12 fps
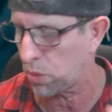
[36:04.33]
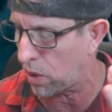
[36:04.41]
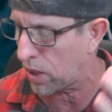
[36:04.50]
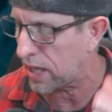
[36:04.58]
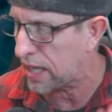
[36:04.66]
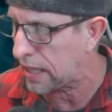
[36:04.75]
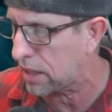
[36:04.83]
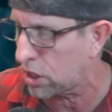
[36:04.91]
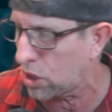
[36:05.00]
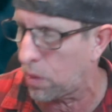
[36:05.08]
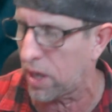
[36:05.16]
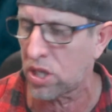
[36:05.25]
When I hear the
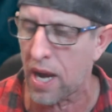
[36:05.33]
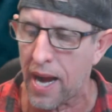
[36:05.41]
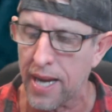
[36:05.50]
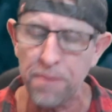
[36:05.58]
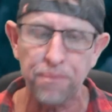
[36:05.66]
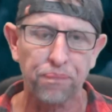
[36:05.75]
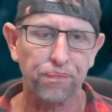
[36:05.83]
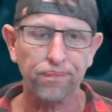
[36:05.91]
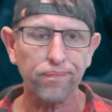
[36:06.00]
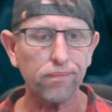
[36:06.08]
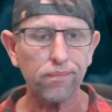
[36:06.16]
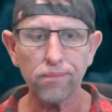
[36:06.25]
USA,
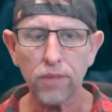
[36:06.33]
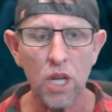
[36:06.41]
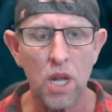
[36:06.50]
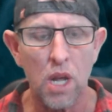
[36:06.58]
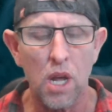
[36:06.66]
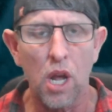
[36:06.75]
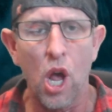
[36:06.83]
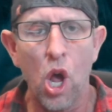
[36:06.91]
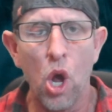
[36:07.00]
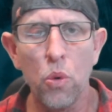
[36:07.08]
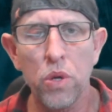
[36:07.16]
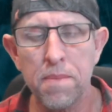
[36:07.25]

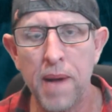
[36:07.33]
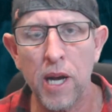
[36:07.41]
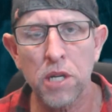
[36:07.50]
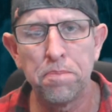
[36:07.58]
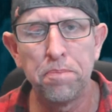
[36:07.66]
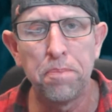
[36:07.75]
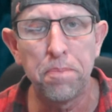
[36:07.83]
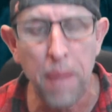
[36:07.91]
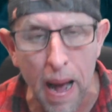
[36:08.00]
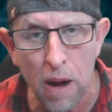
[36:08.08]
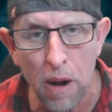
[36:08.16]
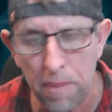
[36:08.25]
who are the most
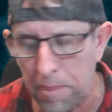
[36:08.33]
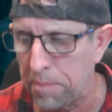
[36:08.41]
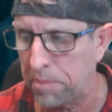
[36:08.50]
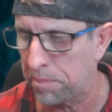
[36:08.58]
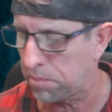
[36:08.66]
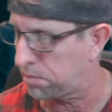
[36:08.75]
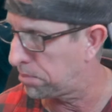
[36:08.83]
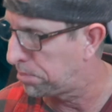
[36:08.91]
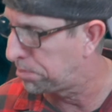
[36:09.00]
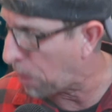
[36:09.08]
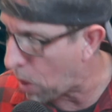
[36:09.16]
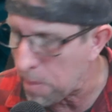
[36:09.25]

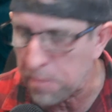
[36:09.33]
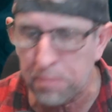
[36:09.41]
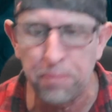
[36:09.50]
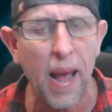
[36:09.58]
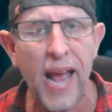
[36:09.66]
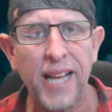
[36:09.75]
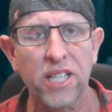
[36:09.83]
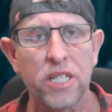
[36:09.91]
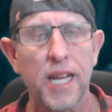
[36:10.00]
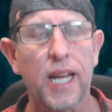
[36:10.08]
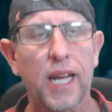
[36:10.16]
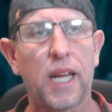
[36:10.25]

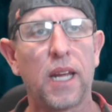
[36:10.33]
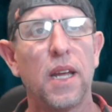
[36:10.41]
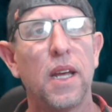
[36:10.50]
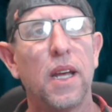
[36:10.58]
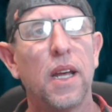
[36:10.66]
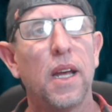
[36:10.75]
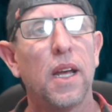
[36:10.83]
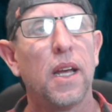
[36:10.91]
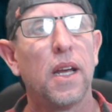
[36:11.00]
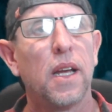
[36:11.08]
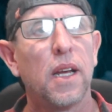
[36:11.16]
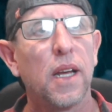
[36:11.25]
bombastic,
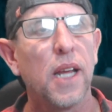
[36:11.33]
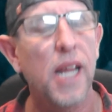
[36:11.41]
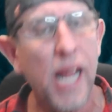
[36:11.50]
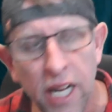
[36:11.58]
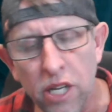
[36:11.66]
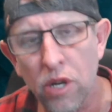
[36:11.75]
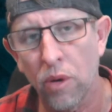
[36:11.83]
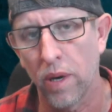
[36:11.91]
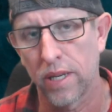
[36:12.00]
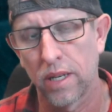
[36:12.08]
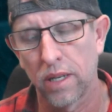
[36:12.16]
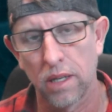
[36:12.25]

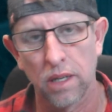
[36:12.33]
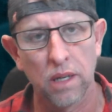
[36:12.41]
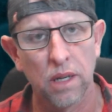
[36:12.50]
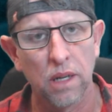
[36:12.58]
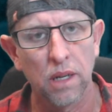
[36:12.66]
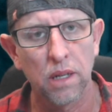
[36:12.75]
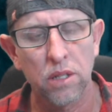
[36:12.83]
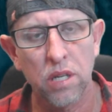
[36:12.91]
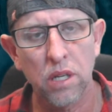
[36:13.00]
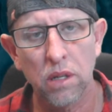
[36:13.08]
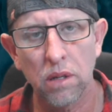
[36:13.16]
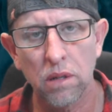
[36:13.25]
ignorant
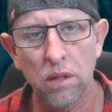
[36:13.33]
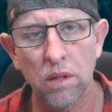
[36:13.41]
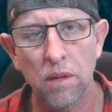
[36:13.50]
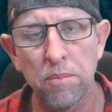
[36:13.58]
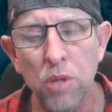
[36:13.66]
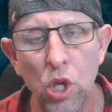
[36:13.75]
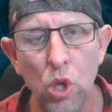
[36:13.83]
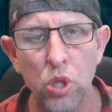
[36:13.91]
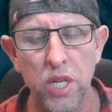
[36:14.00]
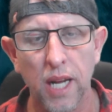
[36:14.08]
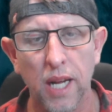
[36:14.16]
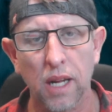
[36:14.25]
to
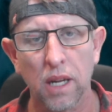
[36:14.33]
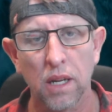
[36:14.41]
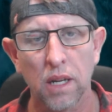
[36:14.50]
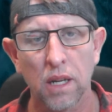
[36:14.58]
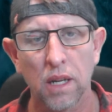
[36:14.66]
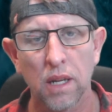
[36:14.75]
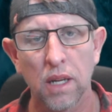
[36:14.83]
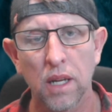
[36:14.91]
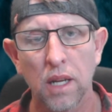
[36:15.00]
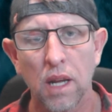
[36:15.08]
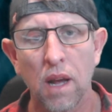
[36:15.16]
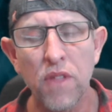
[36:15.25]
music
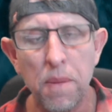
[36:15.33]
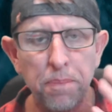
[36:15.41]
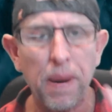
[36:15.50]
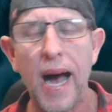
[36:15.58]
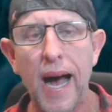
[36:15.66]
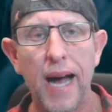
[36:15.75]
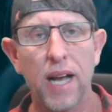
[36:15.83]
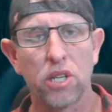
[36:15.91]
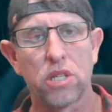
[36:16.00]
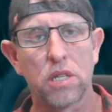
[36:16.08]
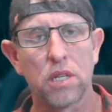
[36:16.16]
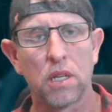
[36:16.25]
of the
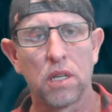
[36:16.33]
past,